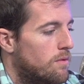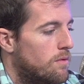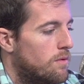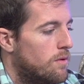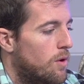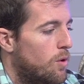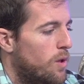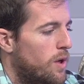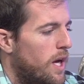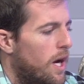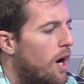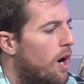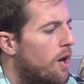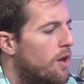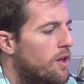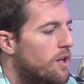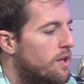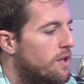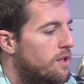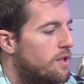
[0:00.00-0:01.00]
Oh, yeah,
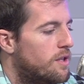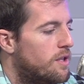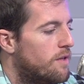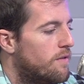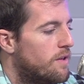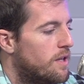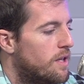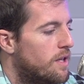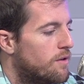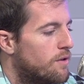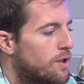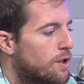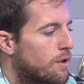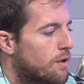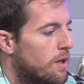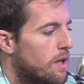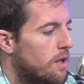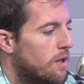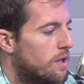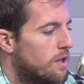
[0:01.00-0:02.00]
on the Dividend
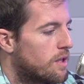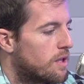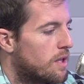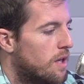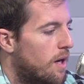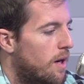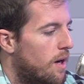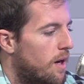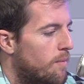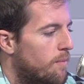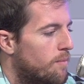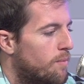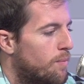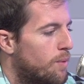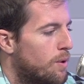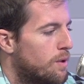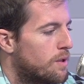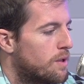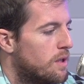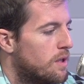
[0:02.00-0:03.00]
Aristocrat list, I, I'm
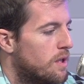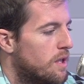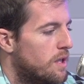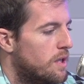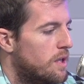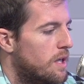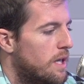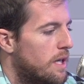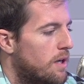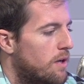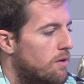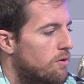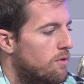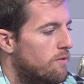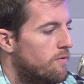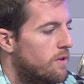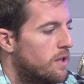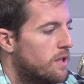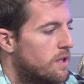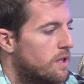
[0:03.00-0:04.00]
personally not going to
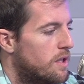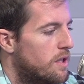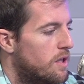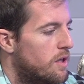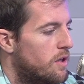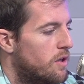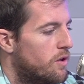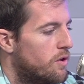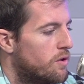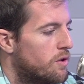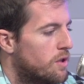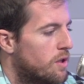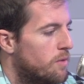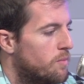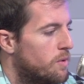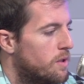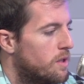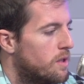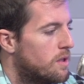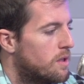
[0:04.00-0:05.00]
invest in any of those
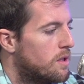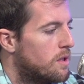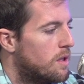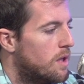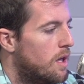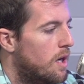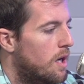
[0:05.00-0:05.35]
companies.